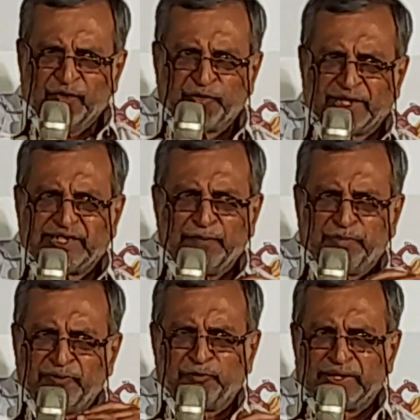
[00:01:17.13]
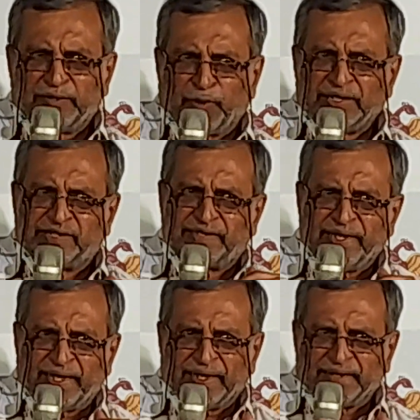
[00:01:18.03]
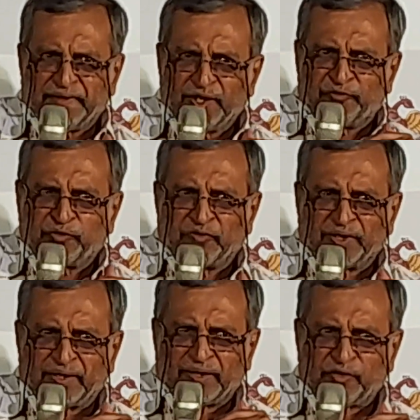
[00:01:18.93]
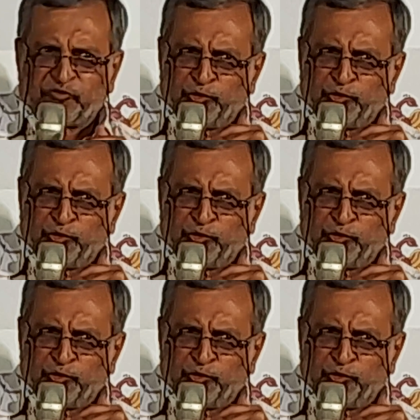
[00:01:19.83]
For example, with once the thing of uh,